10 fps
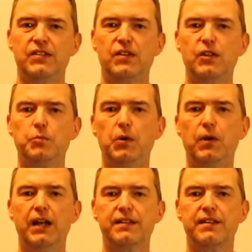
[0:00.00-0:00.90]
So this
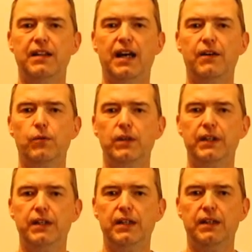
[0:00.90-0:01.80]
bowl has a lot of
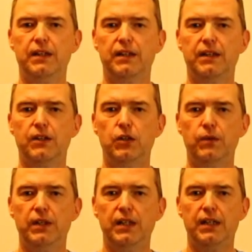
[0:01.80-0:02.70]
really
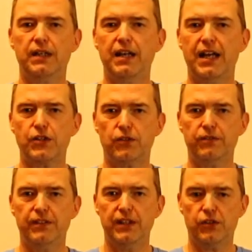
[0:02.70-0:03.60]
unique natural
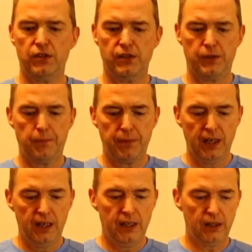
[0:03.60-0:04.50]
features,
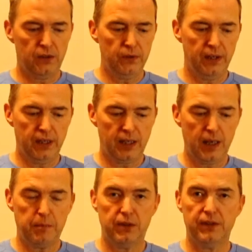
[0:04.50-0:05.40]
including a
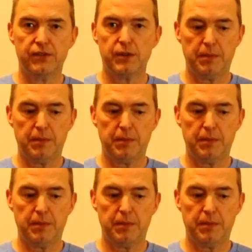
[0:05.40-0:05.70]
couple of